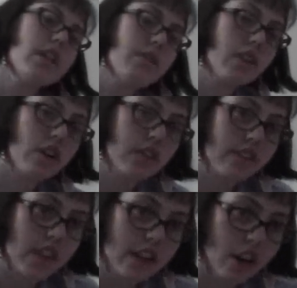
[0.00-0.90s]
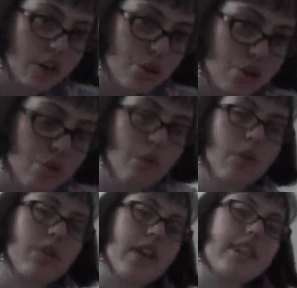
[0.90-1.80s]
Even though they're not
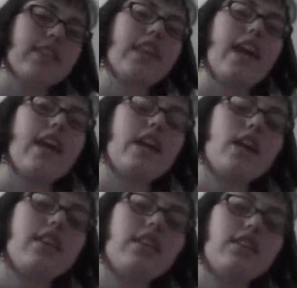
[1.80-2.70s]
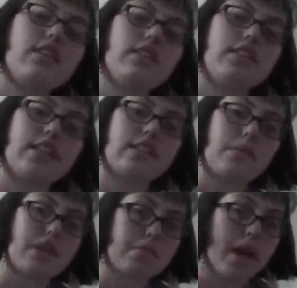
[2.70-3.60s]
sure that
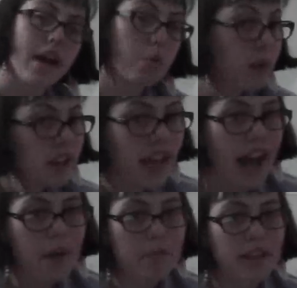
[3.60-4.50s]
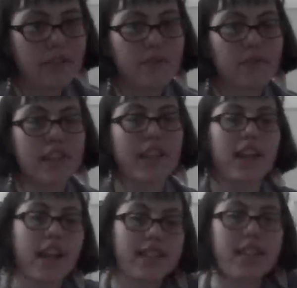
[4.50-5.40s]
something bad will happen.
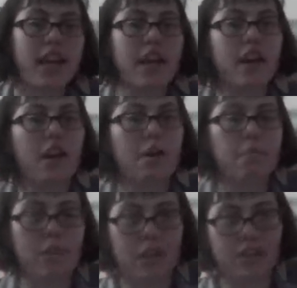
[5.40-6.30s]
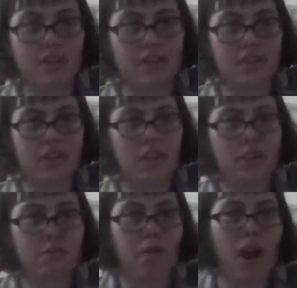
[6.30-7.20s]
It's like
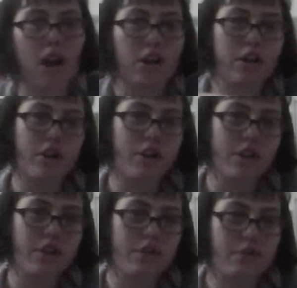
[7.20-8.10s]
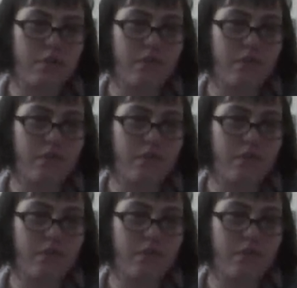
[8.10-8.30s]
this rock could